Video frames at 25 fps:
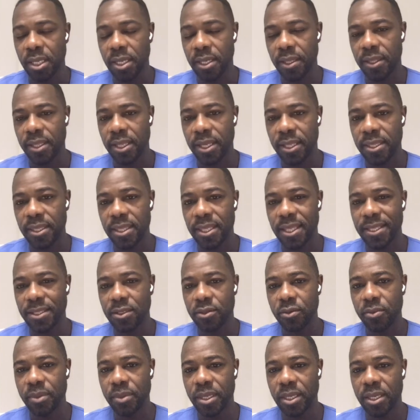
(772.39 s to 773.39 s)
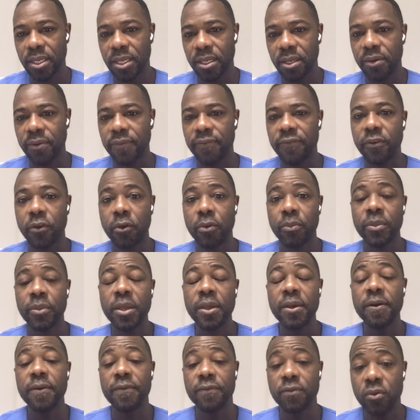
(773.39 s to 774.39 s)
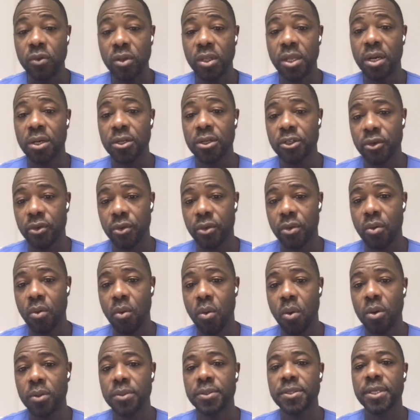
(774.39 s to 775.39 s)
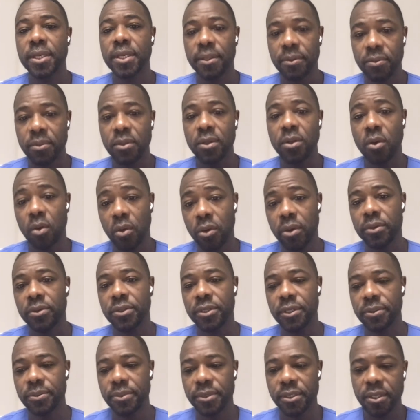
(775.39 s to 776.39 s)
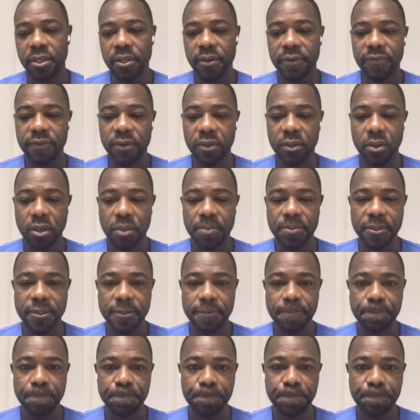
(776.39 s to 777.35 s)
that need to be confirmed through larger cohorts and longer term follow-ups.